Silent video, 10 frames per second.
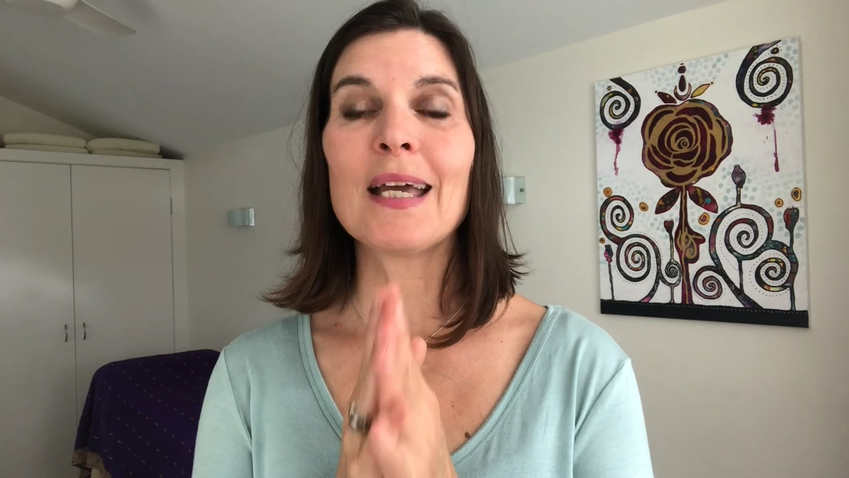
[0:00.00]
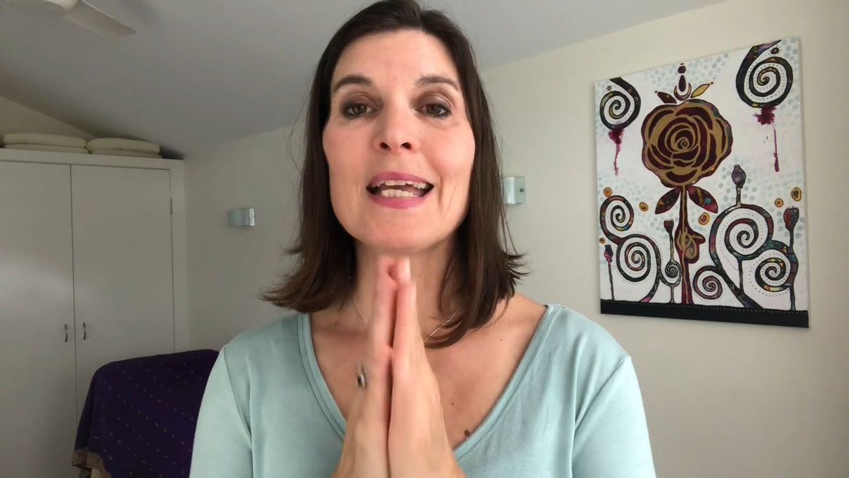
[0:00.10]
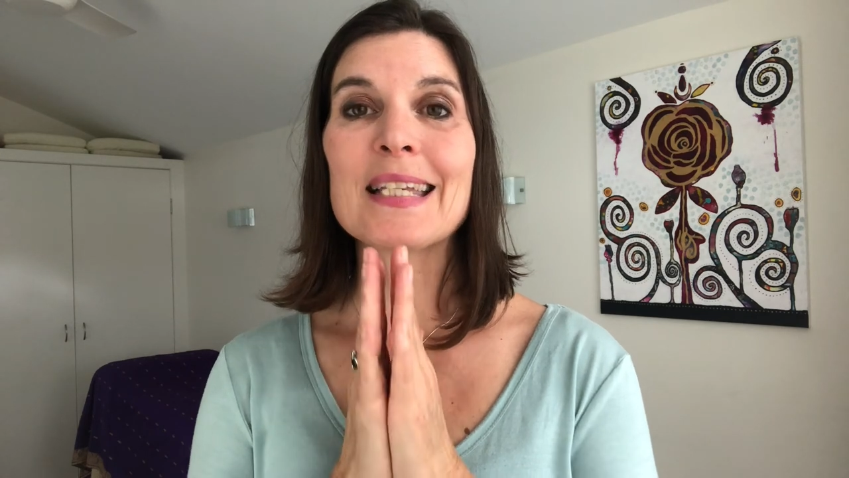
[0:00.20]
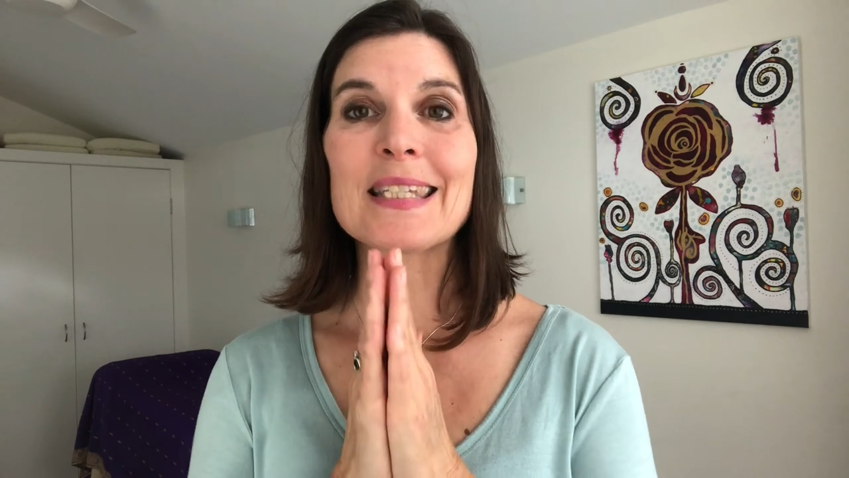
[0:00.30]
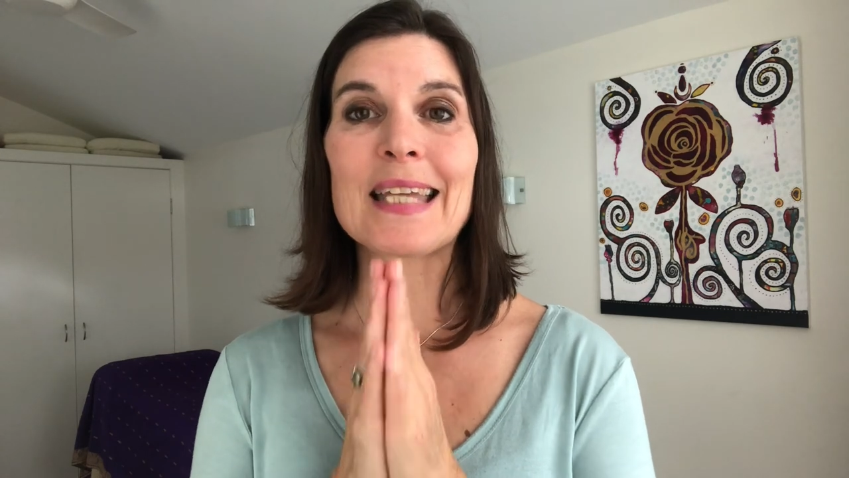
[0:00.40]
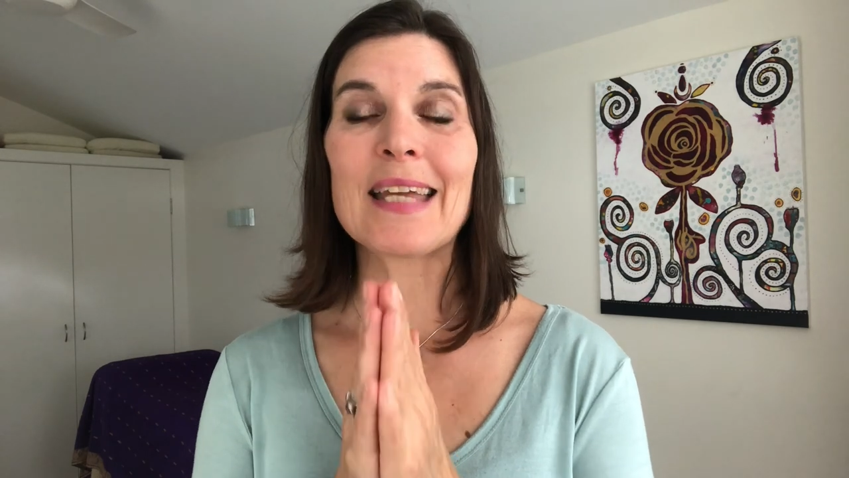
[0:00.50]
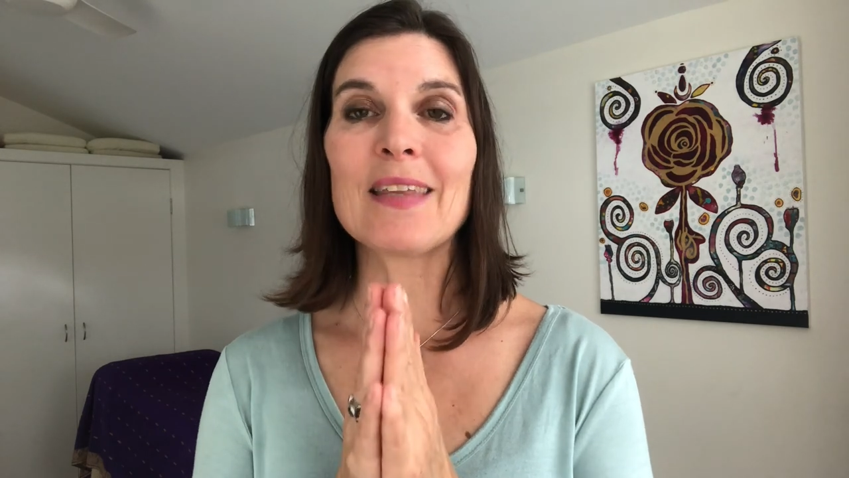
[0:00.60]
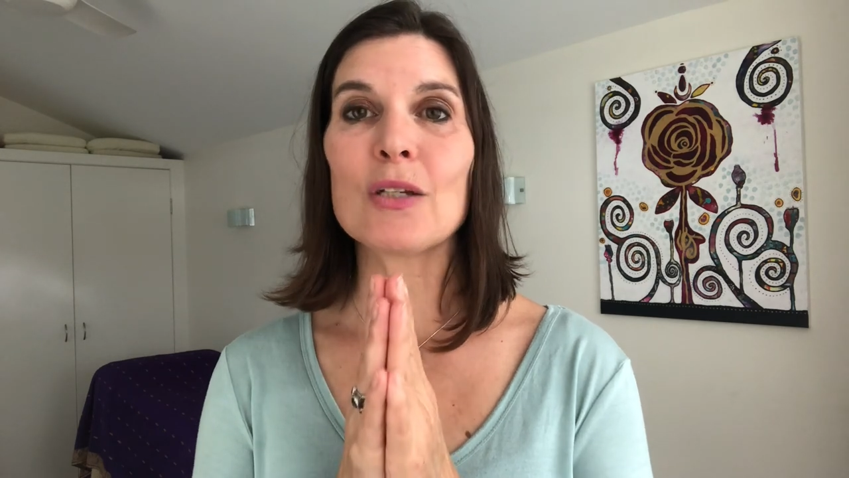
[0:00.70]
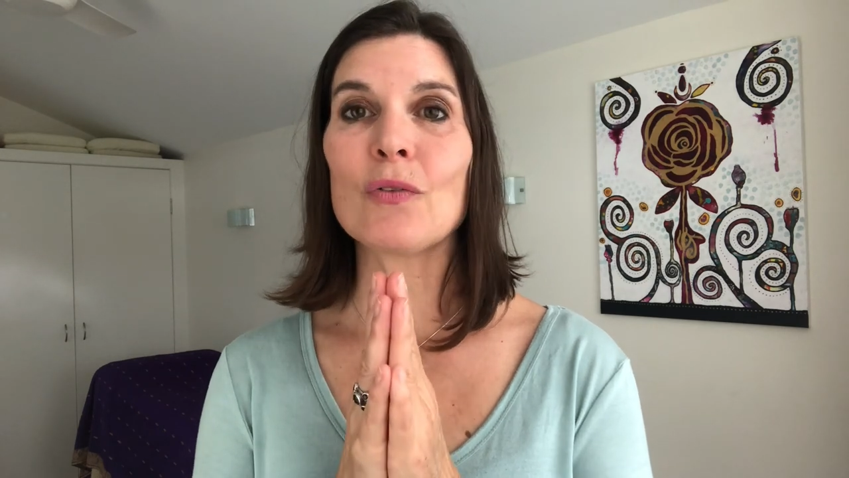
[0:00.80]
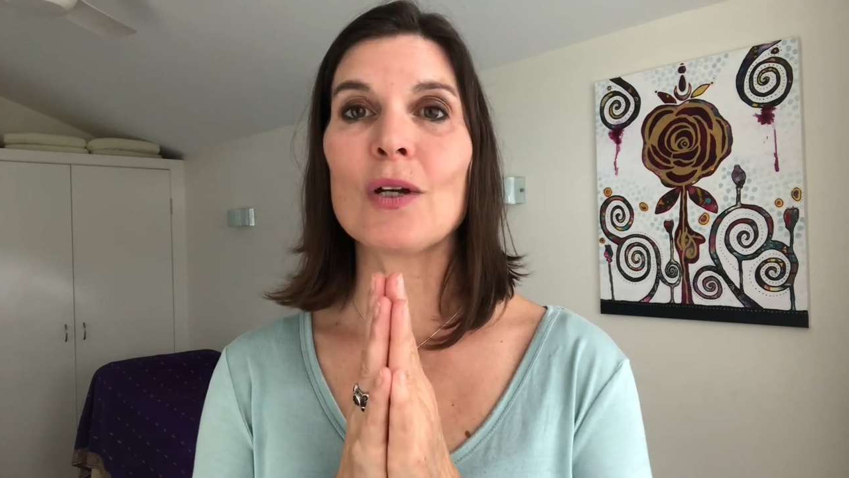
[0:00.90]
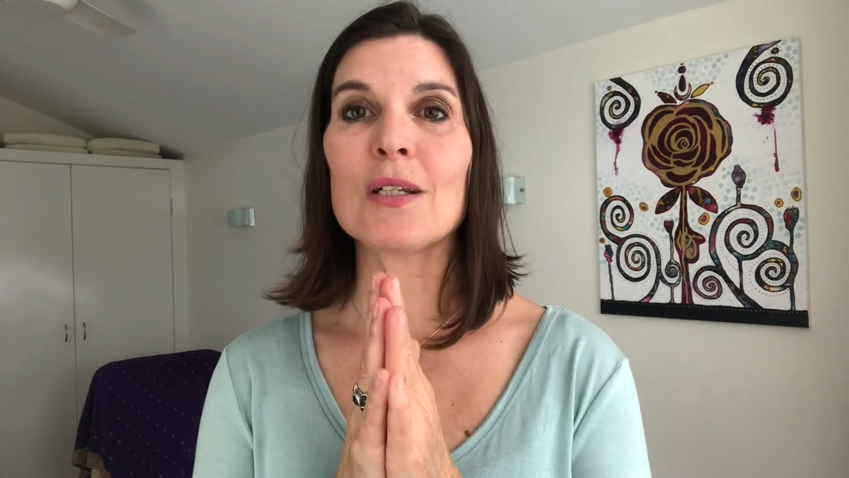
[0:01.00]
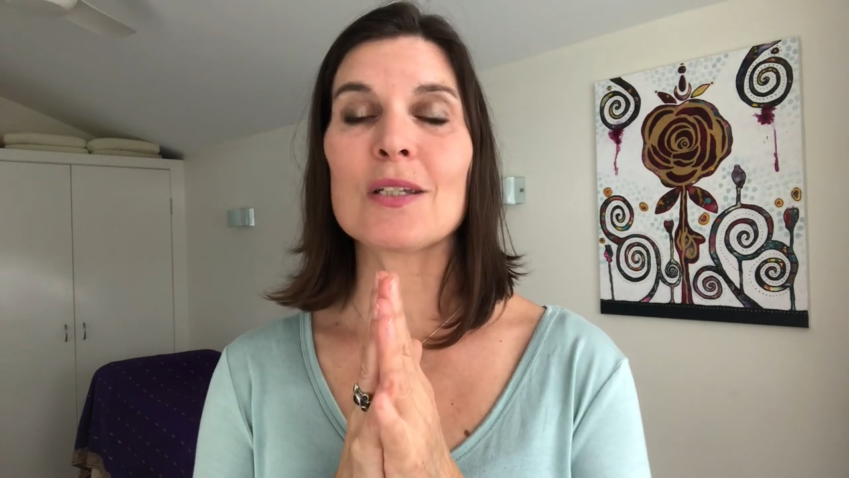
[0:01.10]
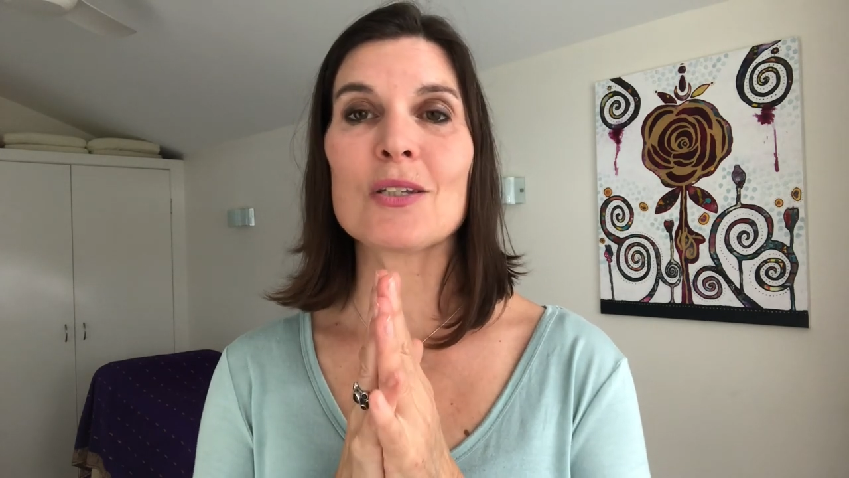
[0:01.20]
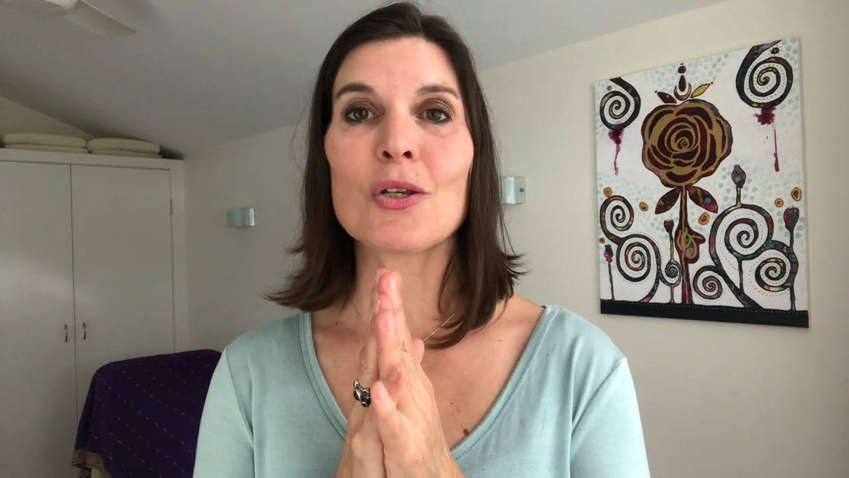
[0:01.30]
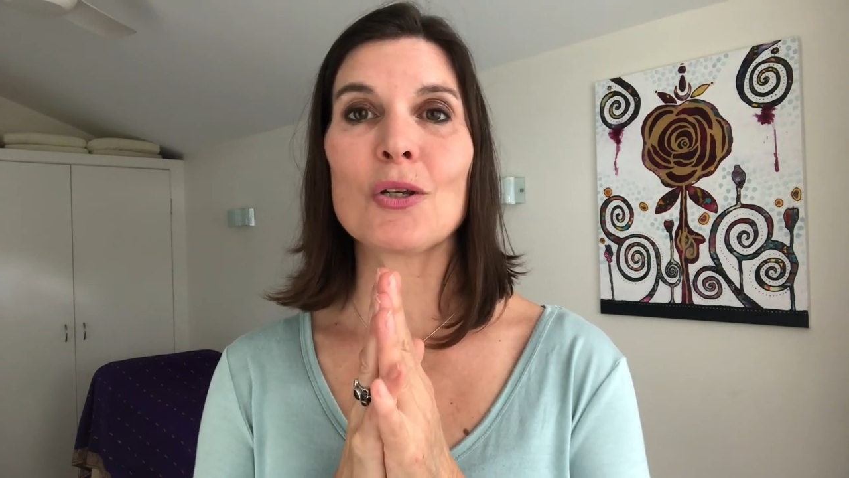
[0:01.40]
Stay in that divine
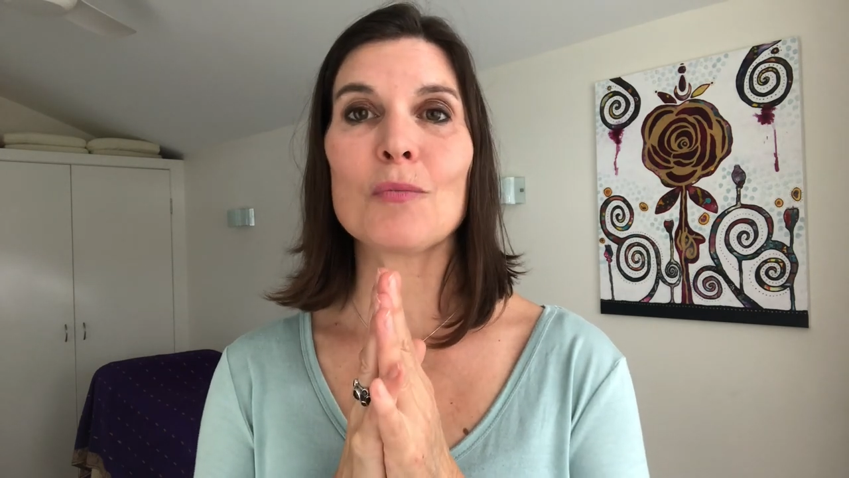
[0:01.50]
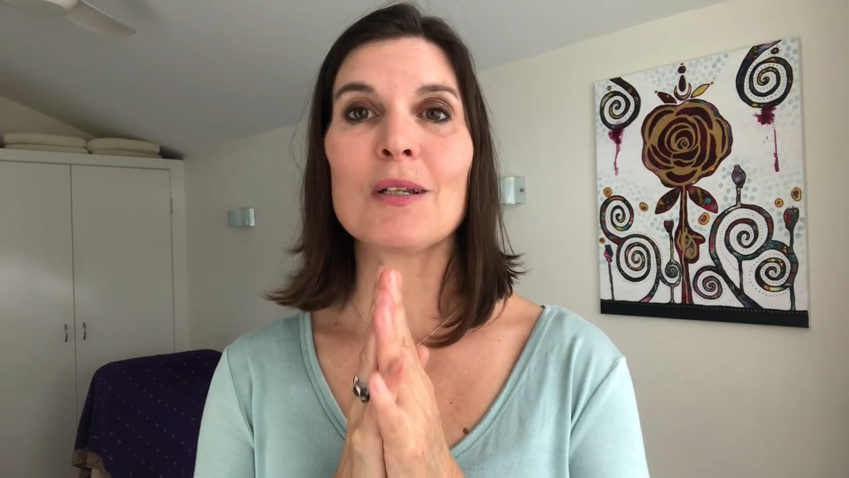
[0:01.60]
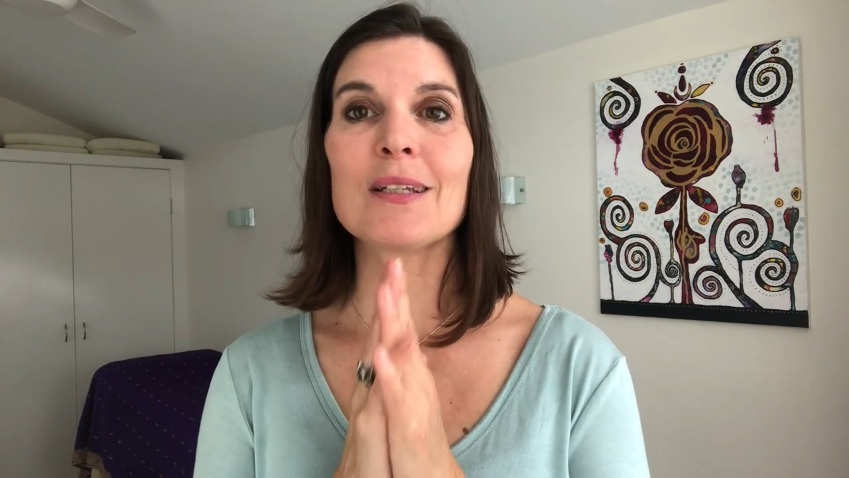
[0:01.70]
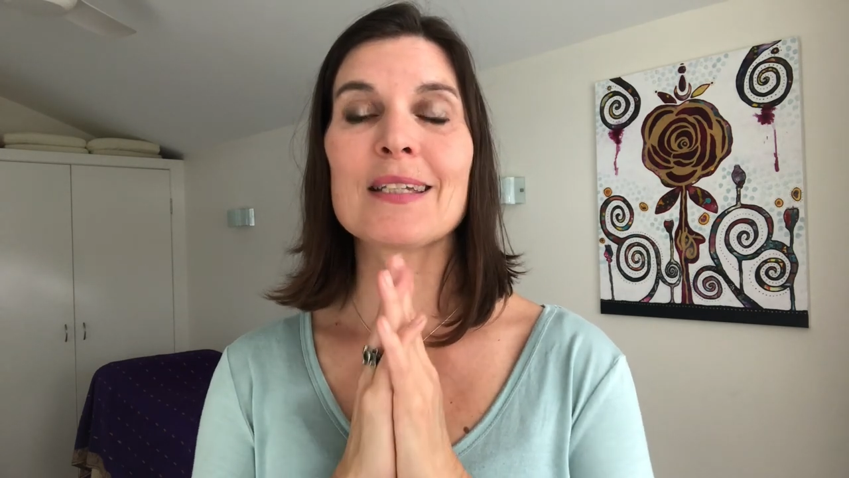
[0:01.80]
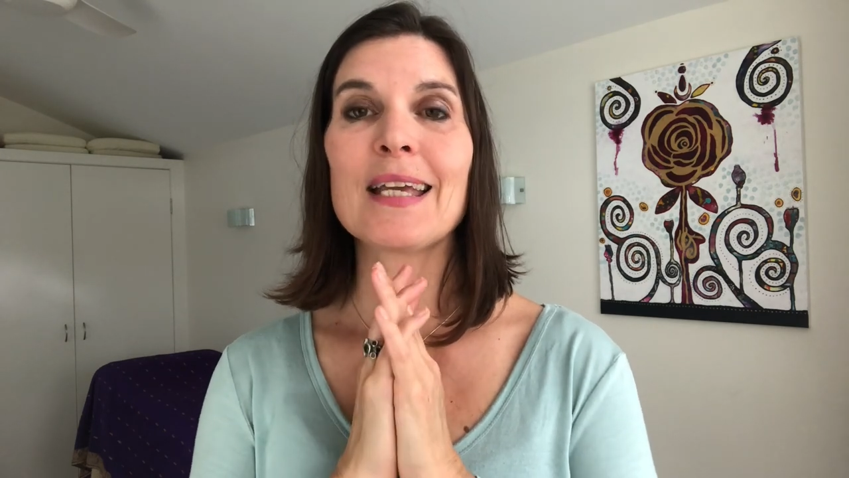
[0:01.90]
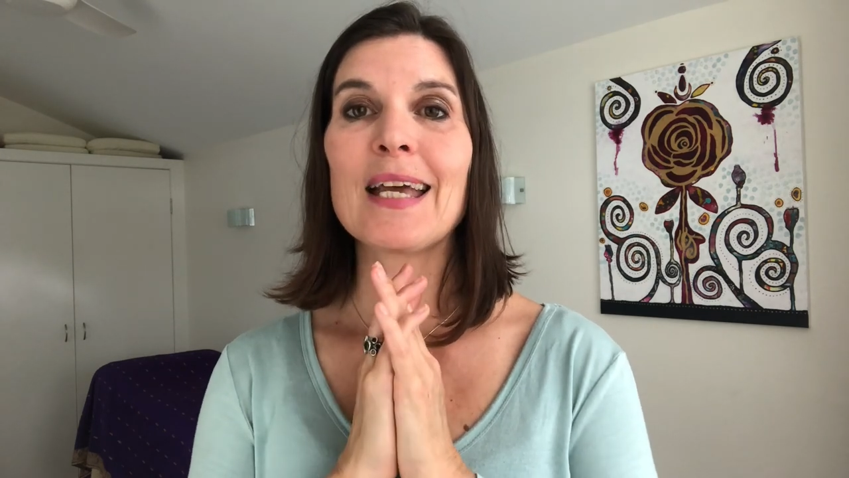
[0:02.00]
discernment.